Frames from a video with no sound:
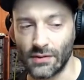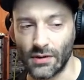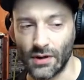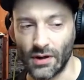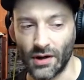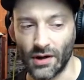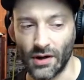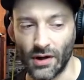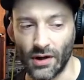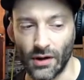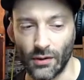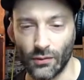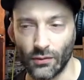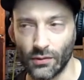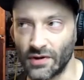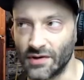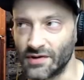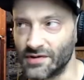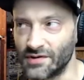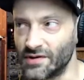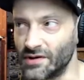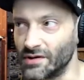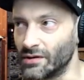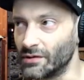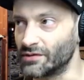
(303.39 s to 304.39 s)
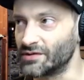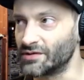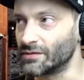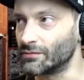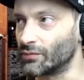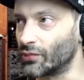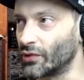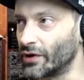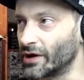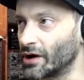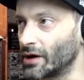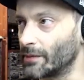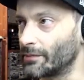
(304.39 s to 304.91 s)
Uh, I will continue to
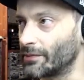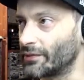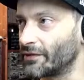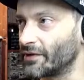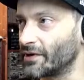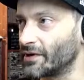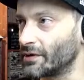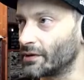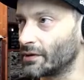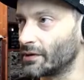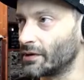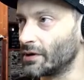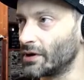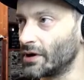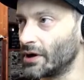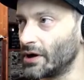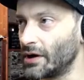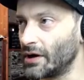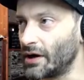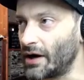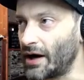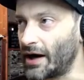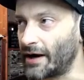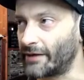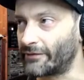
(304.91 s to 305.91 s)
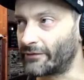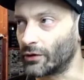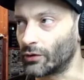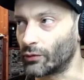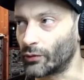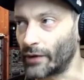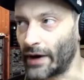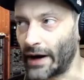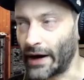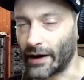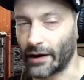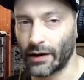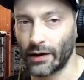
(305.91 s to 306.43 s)
bring up the
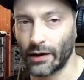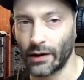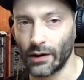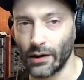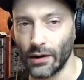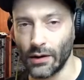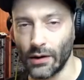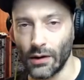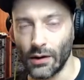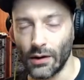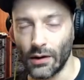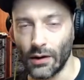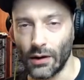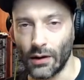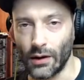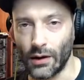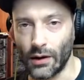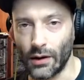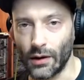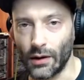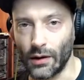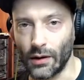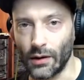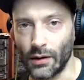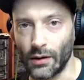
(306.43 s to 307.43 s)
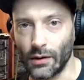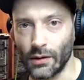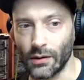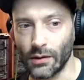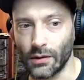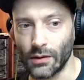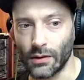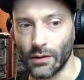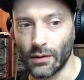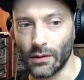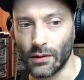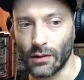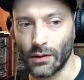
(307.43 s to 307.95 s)
AfroRack uh,
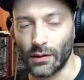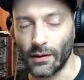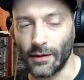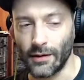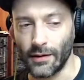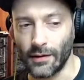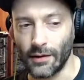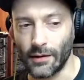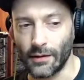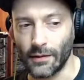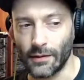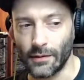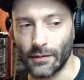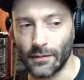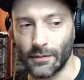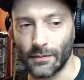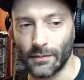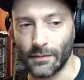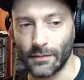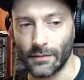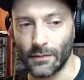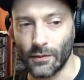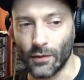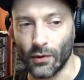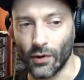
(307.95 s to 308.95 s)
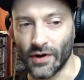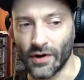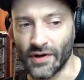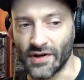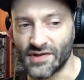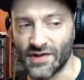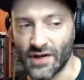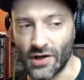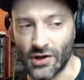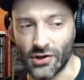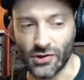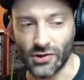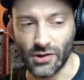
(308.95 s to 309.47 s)
uh,
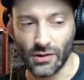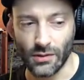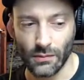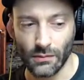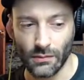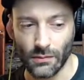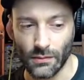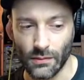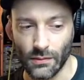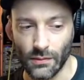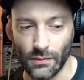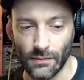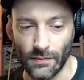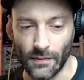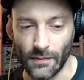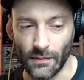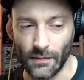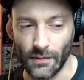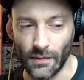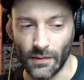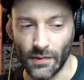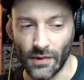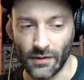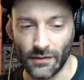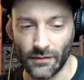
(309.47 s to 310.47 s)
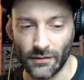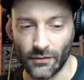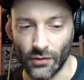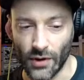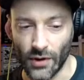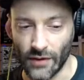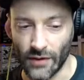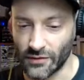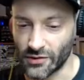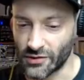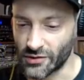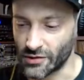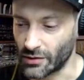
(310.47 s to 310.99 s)
organization
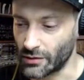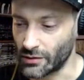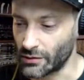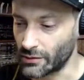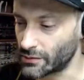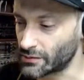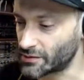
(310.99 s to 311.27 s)
throughout the show,